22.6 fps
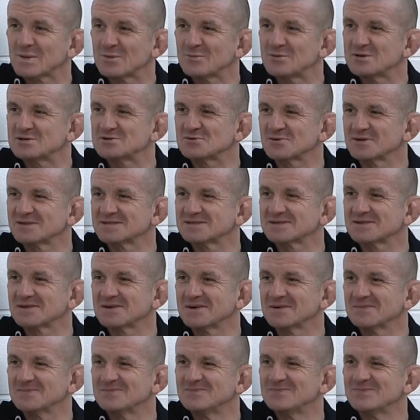Where do you want to
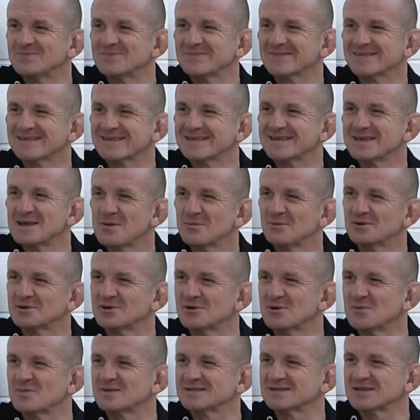start? We do
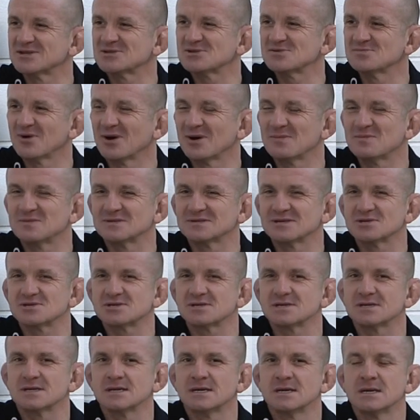it position by
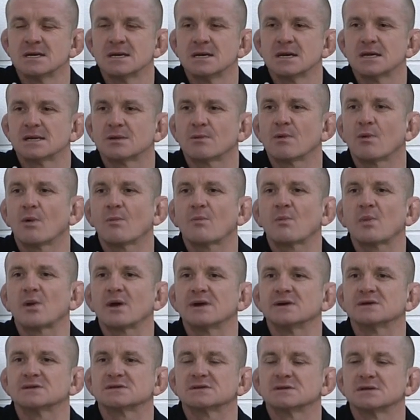position. We want
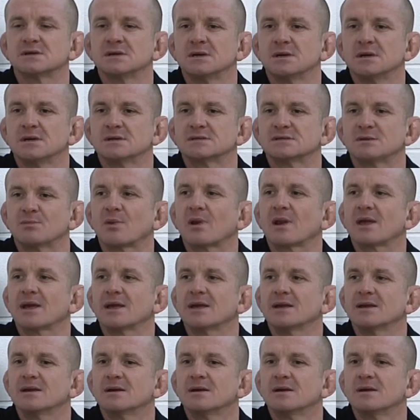players to
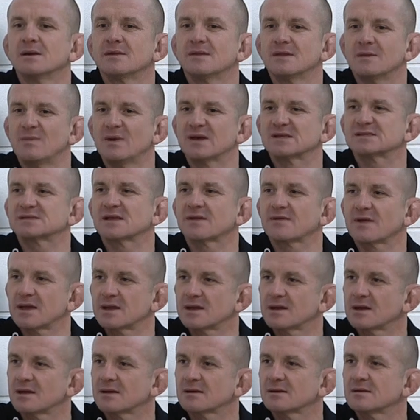play the best that they
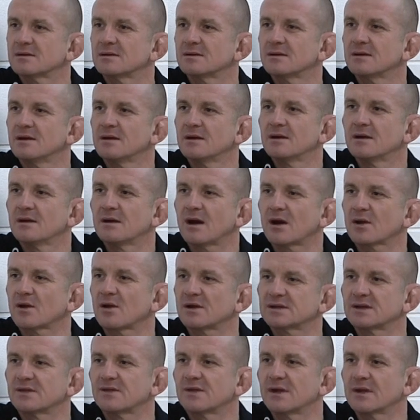can. I'd like
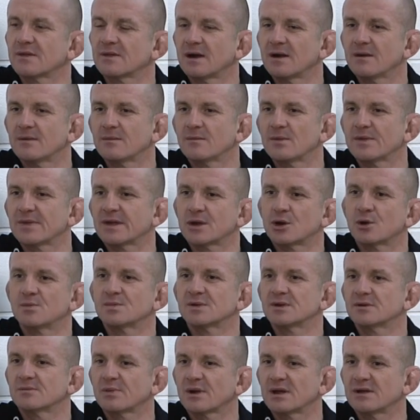to think that when they come
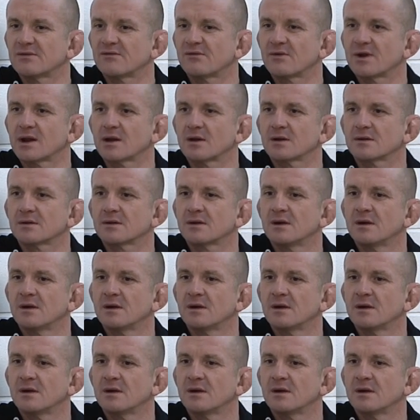to play for England,